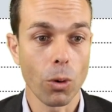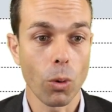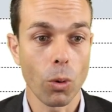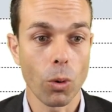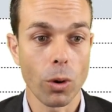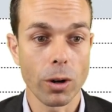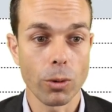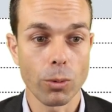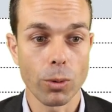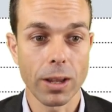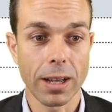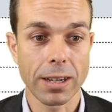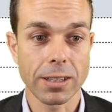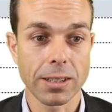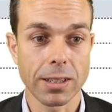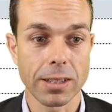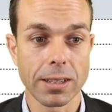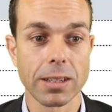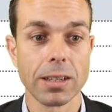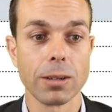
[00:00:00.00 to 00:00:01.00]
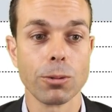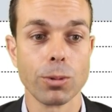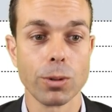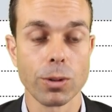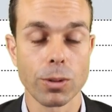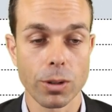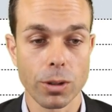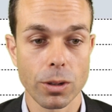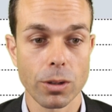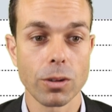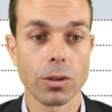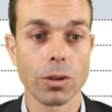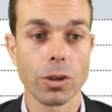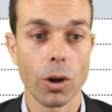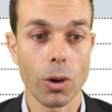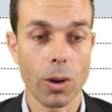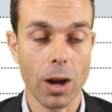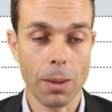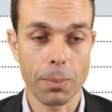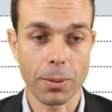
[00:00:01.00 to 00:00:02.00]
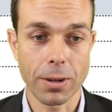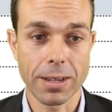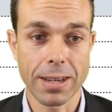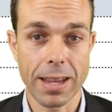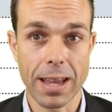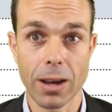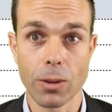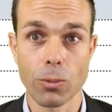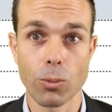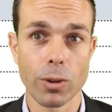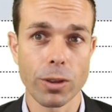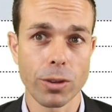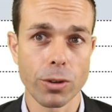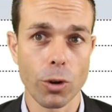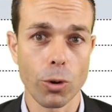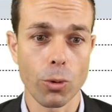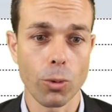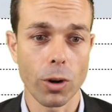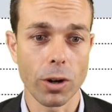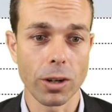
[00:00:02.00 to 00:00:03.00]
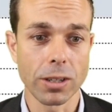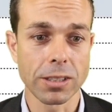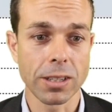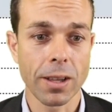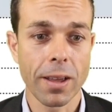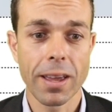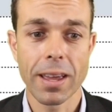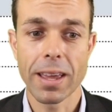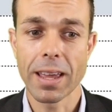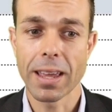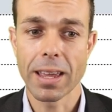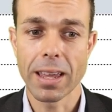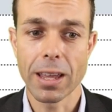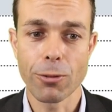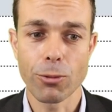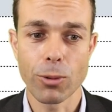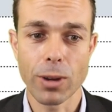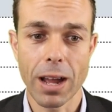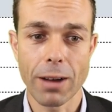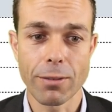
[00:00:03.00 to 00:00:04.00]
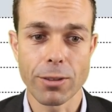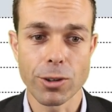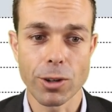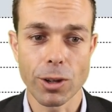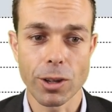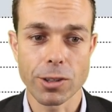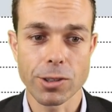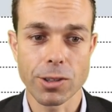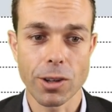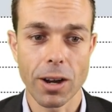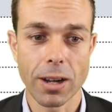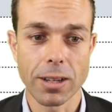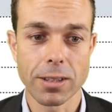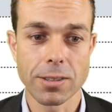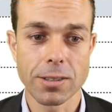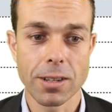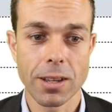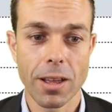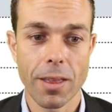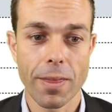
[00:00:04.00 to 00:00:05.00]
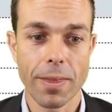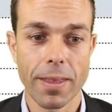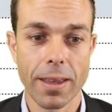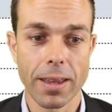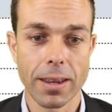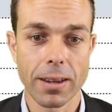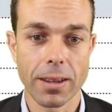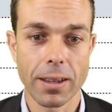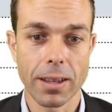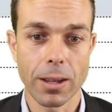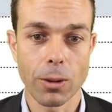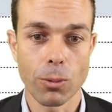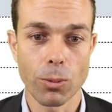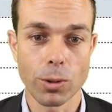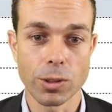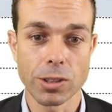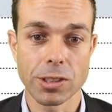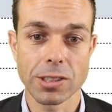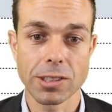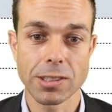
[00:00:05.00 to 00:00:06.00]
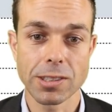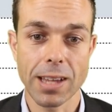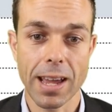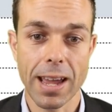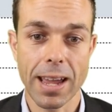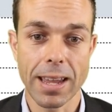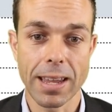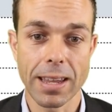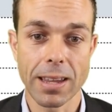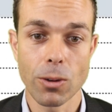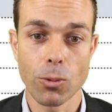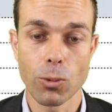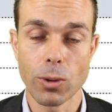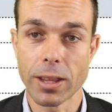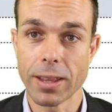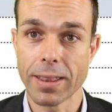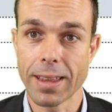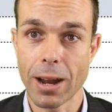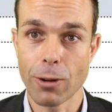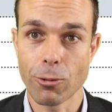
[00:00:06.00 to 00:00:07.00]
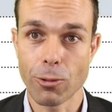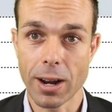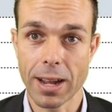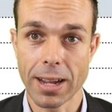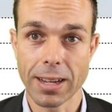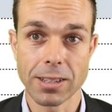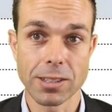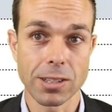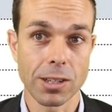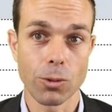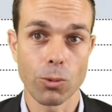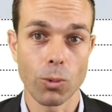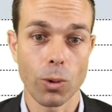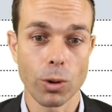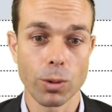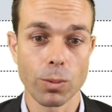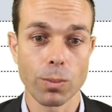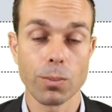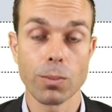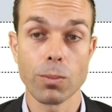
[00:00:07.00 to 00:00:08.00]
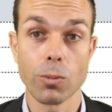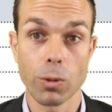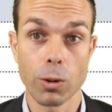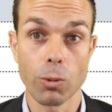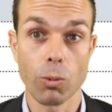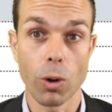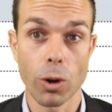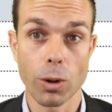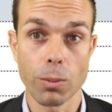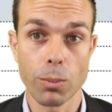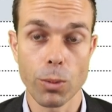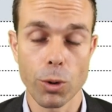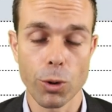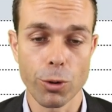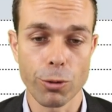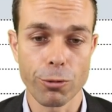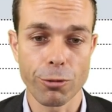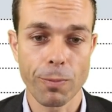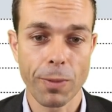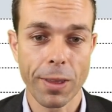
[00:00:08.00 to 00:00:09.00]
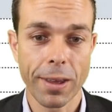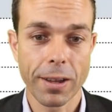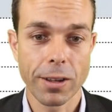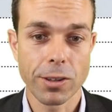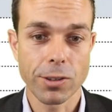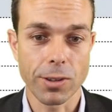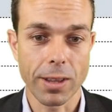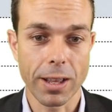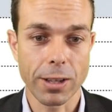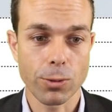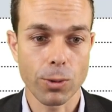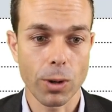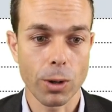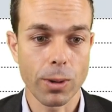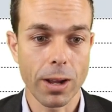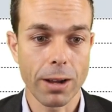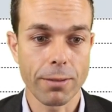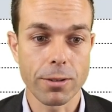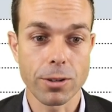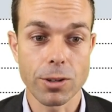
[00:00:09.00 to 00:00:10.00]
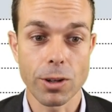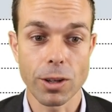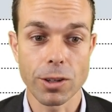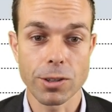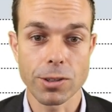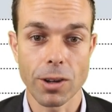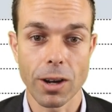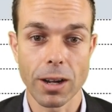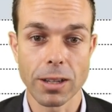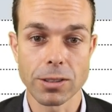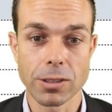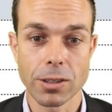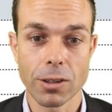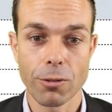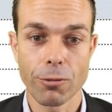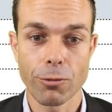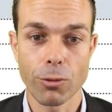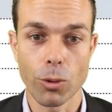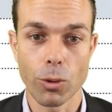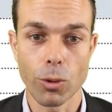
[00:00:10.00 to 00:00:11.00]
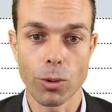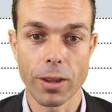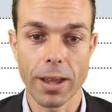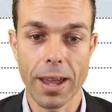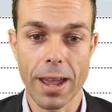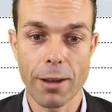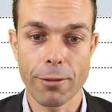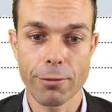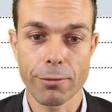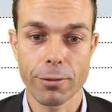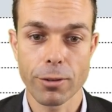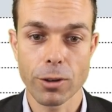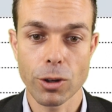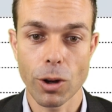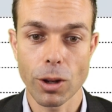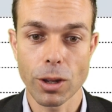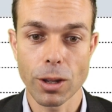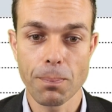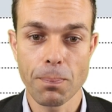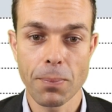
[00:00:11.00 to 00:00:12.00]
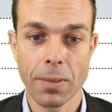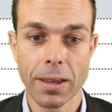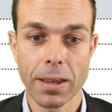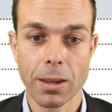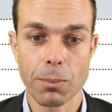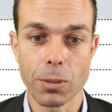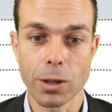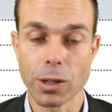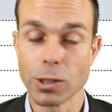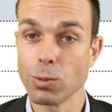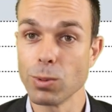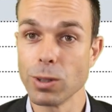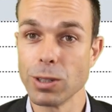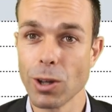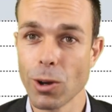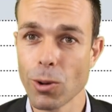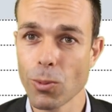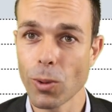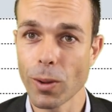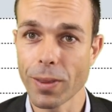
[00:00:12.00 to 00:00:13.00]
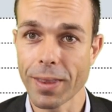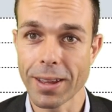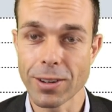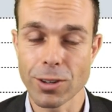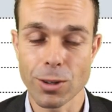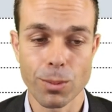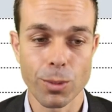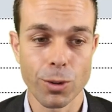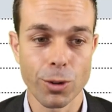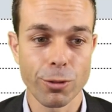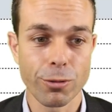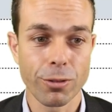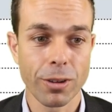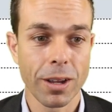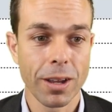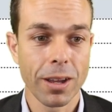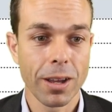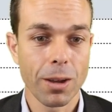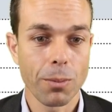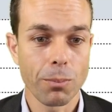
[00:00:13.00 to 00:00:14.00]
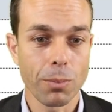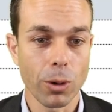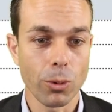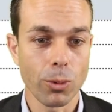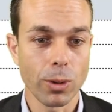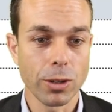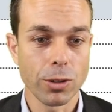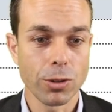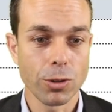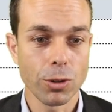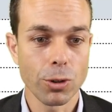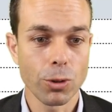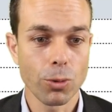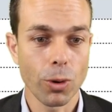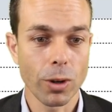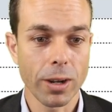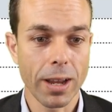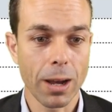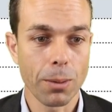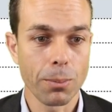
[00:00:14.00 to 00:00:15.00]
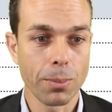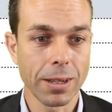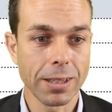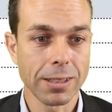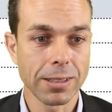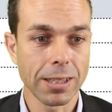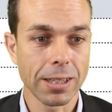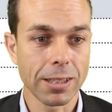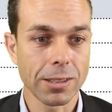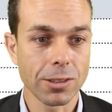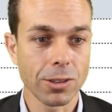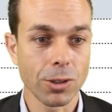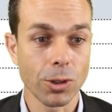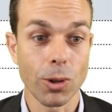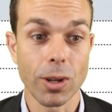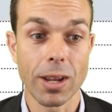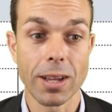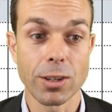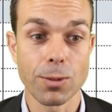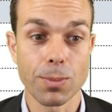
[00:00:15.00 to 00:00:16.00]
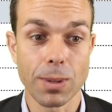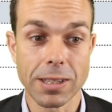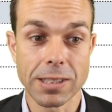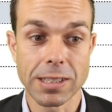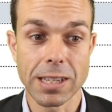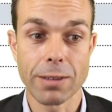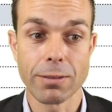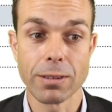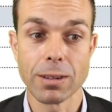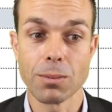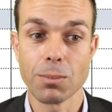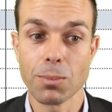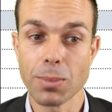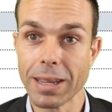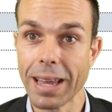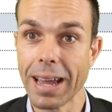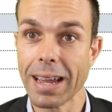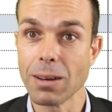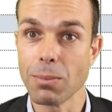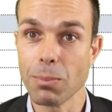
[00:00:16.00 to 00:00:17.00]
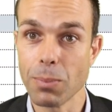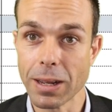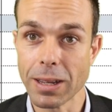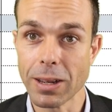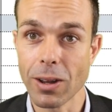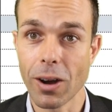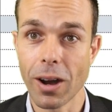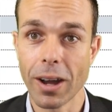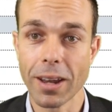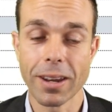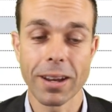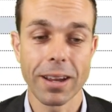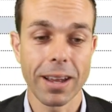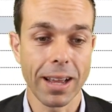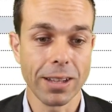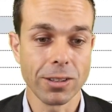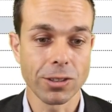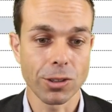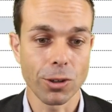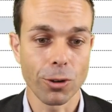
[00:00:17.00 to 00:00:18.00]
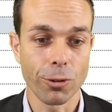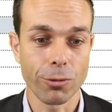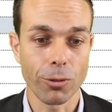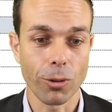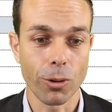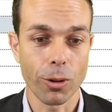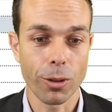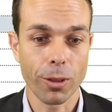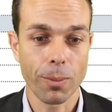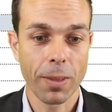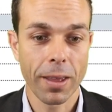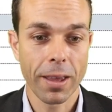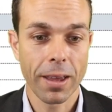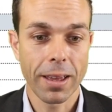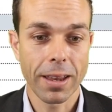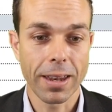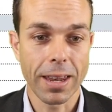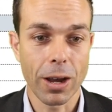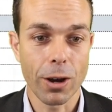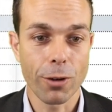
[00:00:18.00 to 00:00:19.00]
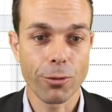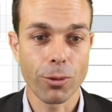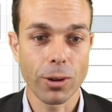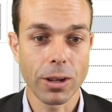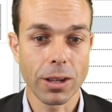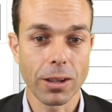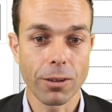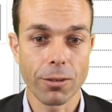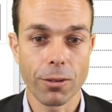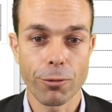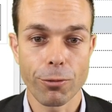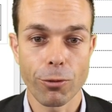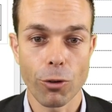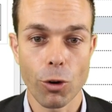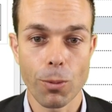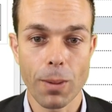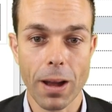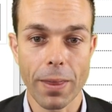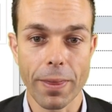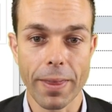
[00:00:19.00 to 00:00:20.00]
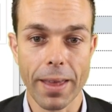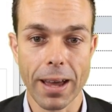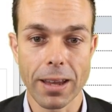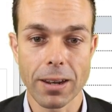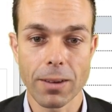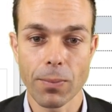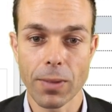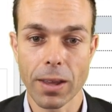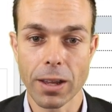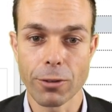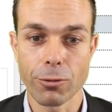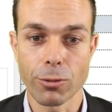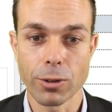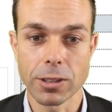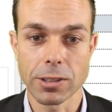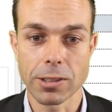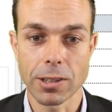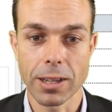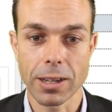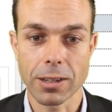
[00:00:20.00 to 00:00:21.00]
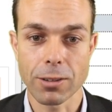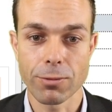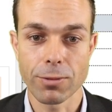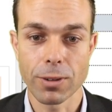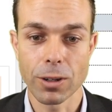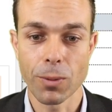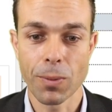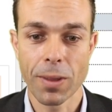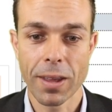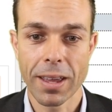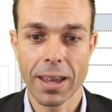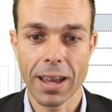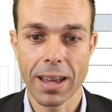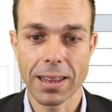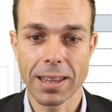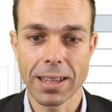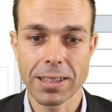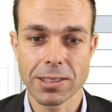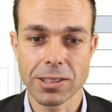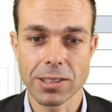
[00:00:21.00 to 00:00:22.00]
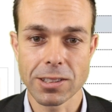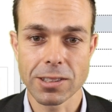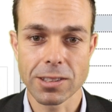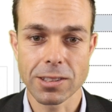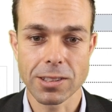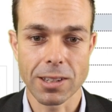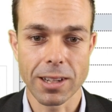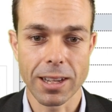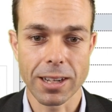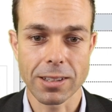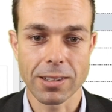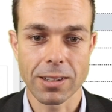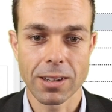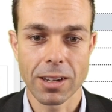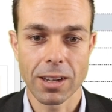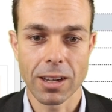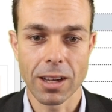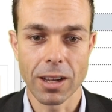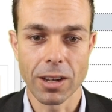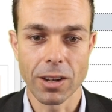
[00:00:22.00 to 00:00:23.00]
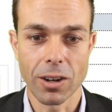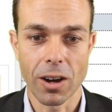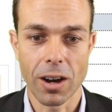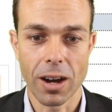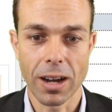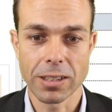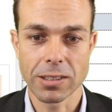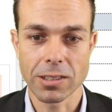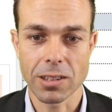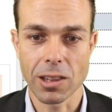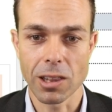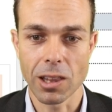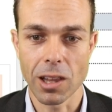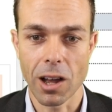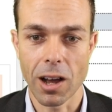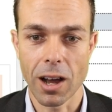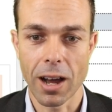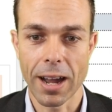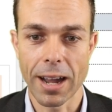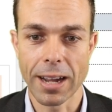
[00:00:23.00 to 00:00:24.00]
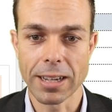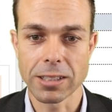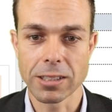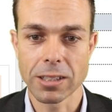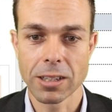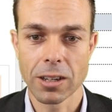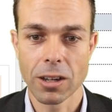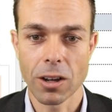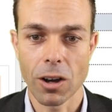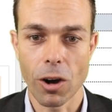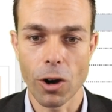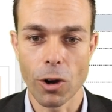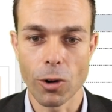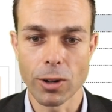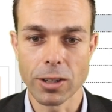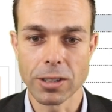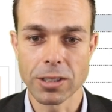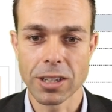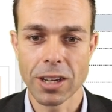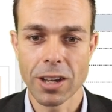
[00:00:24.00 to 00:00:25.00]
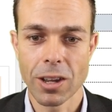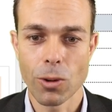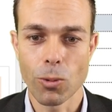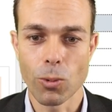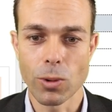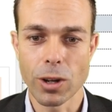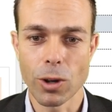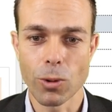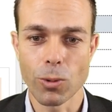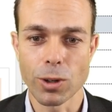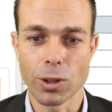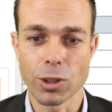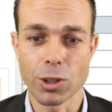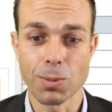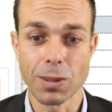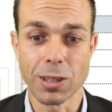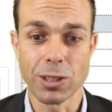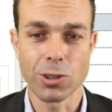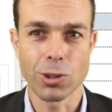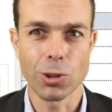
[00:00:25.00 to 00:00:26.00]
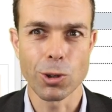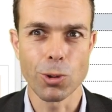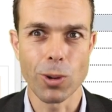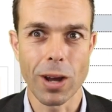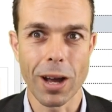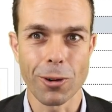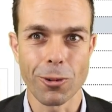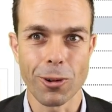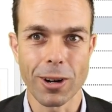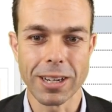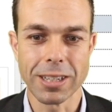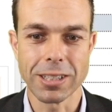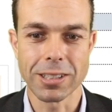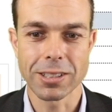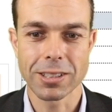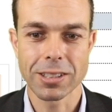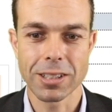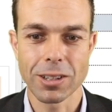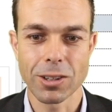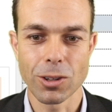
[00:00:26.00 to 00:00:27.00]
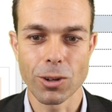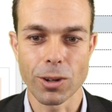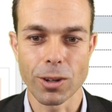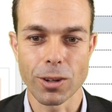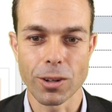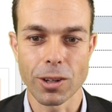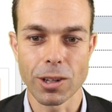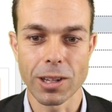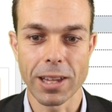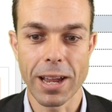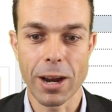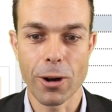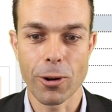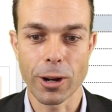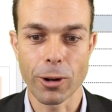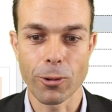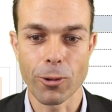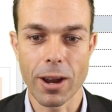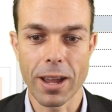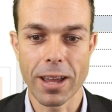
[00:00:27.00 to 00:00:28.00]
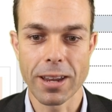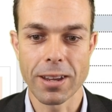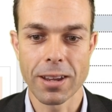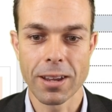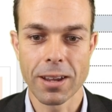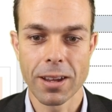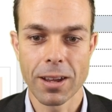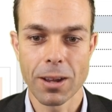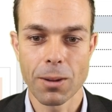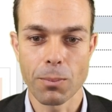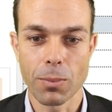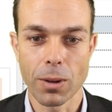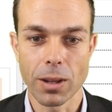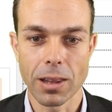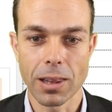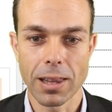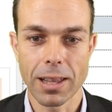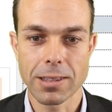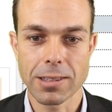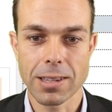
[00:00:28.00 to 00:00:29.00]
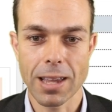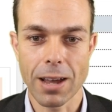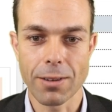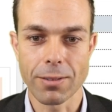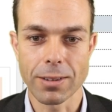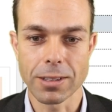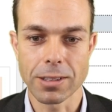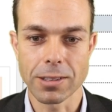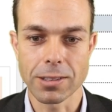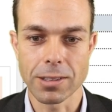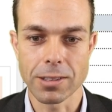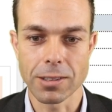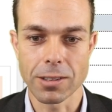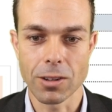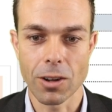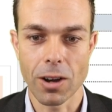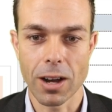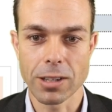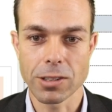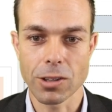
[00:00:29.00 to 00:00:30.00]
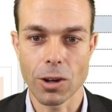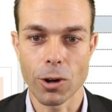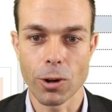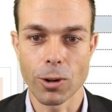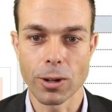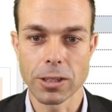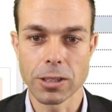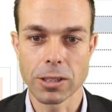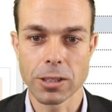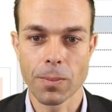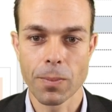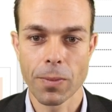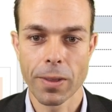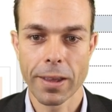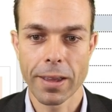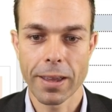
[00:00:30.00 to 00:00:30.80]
Or it will actually, it will go up and down with no worries. If we have the dollar signs, then it will stay within that range and it won't move. So that's why we have the dollar signs for the F column, because we don't want that to move, but we do want our B6 to go down to B7, B8, B9, and so forth. Now, if we format that, and if we select fill, and let's just select a nice light orange. We don't want it to be too outrageous, not a glaring red, but let's have it just as a nice orange.